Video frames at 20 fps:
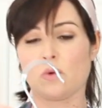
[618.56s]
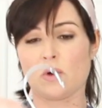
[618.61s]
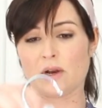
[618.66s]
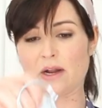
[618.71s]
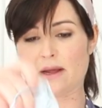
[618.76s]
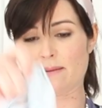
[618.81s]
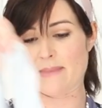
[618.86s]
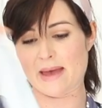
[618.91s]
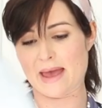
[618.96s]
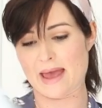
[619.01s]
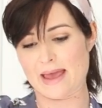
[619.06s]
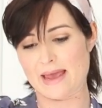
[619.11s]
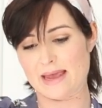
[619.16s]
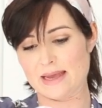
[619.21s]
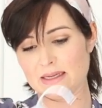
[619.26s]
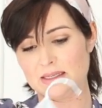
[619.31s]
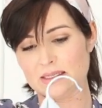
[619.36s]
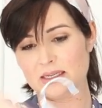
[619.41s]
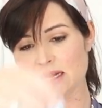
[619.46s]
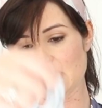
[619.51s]
one I
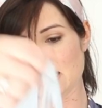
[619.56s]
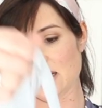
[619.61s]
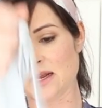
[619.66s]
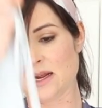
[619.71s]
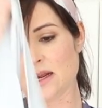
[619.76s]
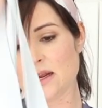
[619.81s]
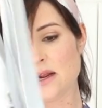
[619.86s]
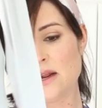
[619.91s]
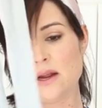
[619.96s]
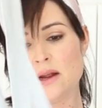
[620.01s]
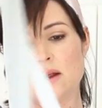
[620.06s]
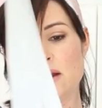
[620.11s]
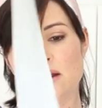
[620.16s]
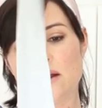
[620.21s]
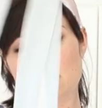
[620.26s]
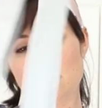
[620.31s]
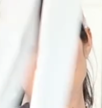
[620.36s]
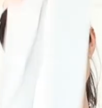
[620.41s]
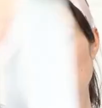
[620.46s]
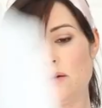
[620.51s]
made,
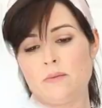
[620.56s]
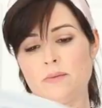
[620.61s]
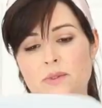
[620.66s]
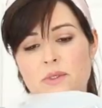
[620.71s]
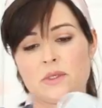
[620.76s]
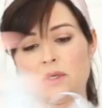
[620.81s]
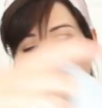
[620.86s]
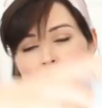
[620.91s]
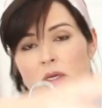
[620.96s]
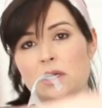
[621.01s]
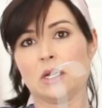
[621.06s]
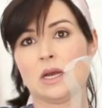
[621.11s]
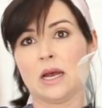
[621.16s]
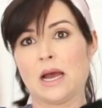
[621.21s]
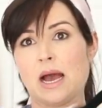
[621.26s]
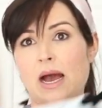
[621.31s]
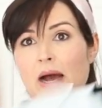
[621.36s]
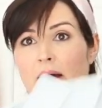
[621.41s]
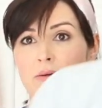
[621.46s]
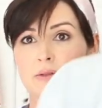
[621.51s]
oops,
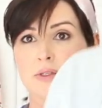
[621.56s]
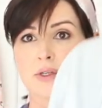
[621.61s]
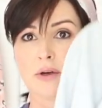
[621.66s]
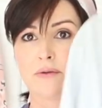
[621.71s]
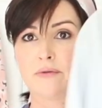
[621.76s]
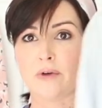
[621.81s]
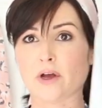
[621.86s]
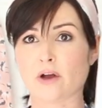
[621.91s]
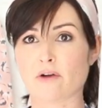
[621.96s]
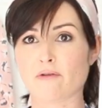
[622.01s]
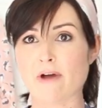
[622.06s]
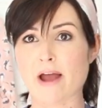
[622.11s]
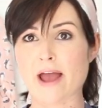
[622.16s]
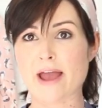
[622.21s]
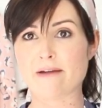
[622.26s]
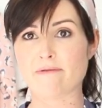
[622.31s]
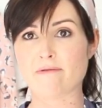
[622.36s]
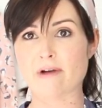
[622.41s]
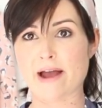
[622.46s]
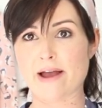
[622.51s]
out of a
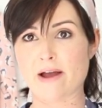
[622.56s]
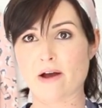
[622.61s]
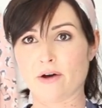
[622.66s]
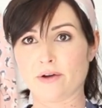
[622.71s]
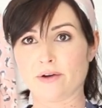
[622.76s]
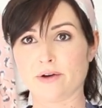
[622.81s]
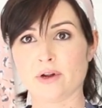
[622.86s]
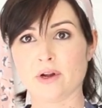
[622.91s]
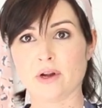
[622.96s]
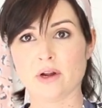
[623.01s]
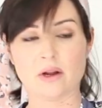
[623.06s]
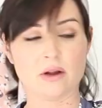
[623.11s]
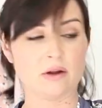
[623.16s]
grey rayon.